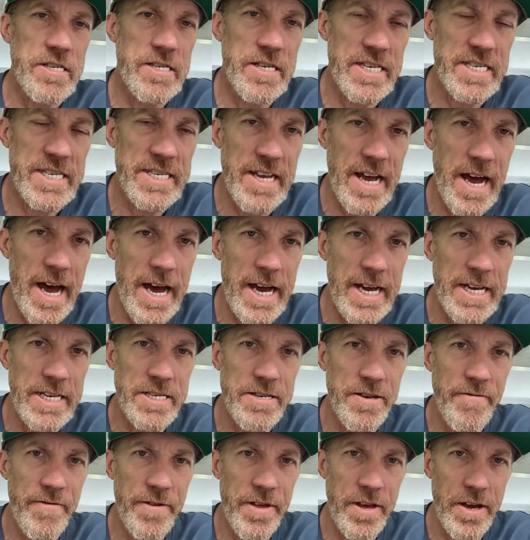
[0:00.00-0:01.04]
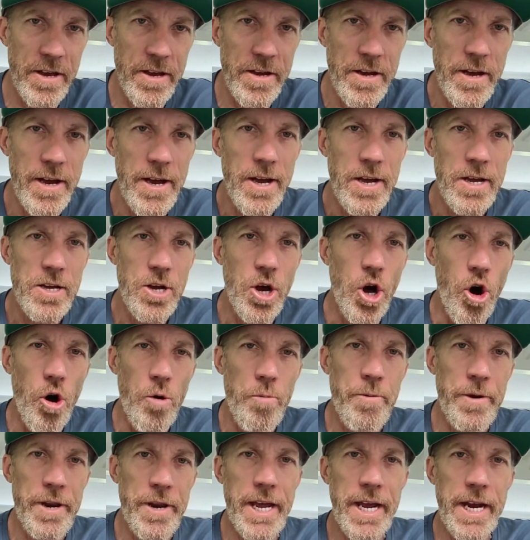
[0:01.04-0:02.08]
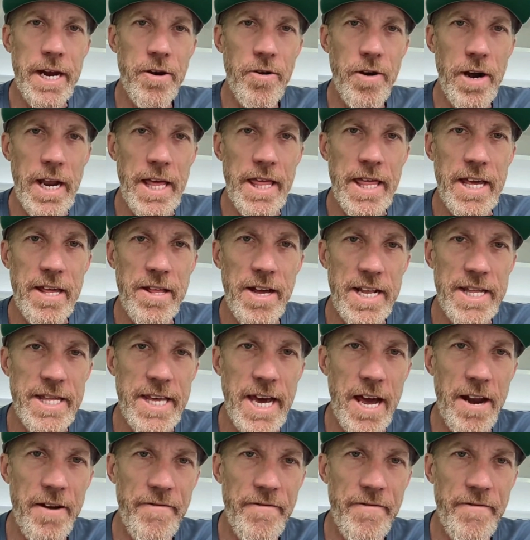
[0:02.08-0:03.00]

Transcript: the size of the opening or anything like that.